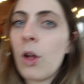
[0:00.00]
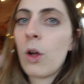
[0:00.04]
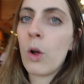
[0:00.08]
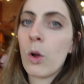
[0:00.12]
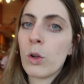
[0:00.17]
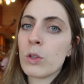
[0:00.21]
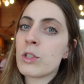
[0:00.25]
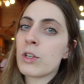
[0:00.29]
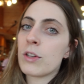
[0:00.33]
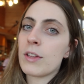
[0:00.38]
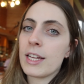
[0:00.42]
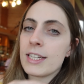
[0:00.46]

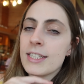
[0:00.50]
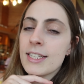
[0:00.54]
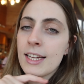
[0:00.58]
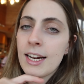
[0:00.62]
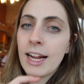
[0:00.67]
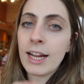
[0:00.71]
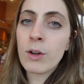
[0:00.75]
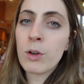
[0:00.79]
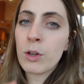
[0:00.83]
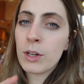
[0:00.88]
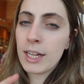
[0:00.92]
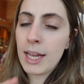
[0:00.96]
Also, they said I
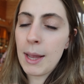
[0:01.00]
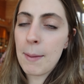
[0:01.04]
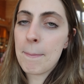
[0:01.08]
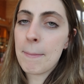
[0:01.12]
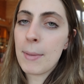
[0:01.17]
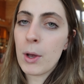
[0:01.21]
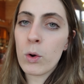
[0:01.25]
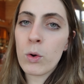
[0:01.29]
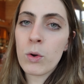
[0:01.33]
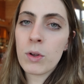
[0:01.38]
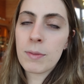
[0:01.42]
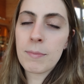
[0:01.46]
couldn't get
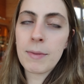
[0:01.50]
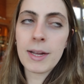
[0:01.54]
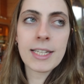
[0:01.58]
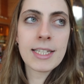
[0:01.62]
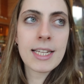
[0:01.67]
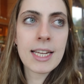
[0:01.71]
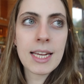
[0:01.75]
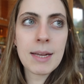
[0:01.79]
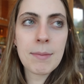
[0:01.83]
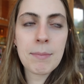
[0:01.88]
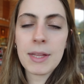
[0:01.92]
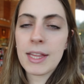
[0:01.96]
milk with my
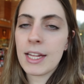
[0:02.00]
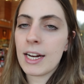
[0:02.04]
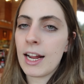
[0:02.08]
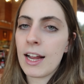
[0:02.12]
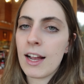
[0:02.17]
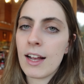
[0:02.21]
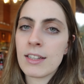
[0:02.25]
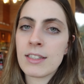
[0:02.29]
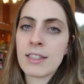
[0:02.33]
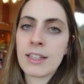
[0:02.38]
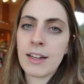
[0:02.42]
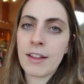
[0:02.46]
tea, but then I
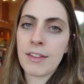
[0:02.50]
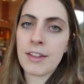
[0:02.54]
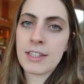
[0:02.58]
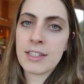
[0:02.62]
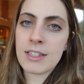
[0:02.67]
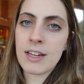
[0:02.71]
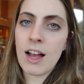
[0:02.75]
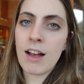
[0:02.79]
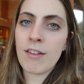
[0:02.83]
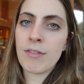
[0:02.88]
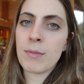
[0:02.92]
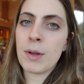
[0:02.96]
asked another
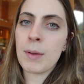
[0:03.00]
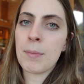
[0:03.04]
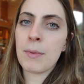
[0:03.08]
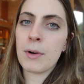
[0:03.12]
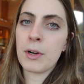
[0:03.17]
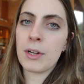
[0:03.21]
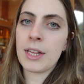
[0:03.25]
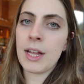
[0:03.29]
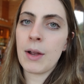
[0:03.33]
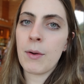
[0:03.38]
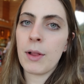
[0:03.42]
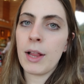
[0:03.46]
staff member
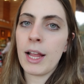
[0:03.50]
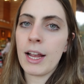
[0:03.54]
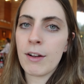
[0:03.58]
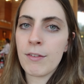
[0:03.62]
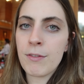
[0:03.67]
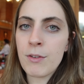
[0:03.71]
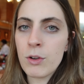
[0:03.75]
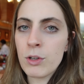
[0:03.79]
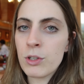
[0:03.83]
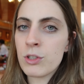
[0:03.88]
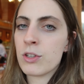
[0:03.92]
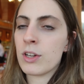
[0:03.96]
and they were like, of
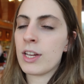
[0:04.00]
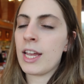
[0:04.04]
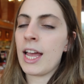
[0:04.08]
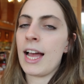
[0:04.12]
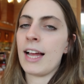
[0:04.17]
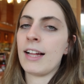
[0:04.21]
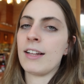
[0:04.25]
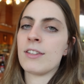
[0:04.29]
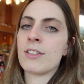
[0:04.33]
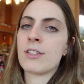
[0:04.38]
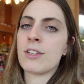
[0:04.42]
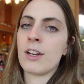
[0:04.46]
course you
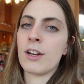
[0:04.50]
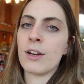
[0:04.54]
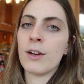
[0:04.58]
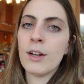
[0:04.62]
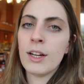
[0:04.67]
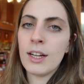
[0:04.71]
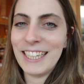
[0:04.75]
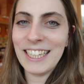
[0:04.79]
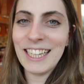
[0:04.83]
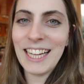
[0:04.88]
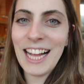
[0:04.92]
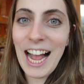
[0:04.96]
can. So
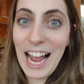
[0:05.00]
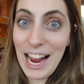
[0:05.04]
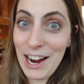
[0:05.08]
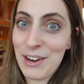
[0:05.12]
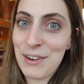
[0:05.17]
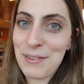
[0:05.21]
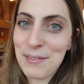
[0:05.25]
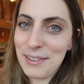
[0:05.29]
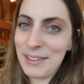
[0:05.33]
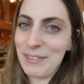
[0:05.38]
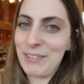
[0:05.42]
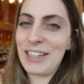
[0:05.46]
I
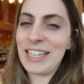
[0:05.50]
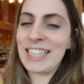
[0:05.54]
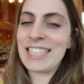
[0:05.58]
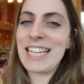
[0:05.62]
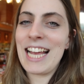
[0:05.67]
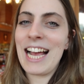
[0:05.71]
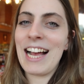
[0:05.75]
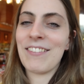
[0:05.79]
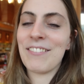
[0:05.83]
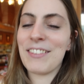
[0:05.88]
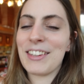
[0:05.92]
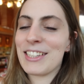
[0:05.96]
hope it works
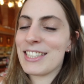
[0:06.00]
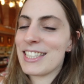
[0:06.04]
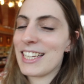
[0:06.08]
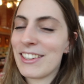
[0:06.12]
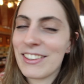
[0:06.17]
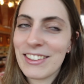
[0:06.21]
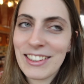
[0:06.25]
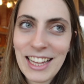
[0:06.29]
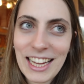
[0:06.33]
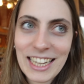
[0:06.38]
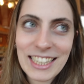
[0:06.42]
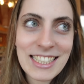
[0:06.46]
out because I
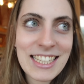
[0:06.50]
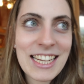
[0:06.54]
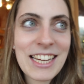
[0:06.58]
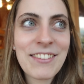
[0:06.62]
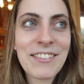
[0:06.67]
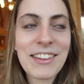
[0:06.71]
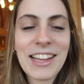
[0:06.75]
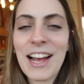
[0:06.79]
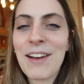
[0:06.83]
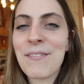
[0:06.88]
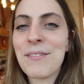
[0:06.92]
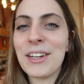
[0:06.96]
don't like tea
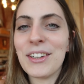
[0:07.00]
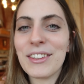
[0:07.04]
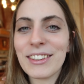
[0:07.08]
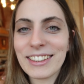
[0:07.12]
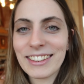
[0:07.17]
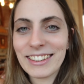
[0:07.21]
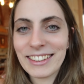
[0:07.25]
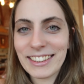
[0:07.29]
without milk.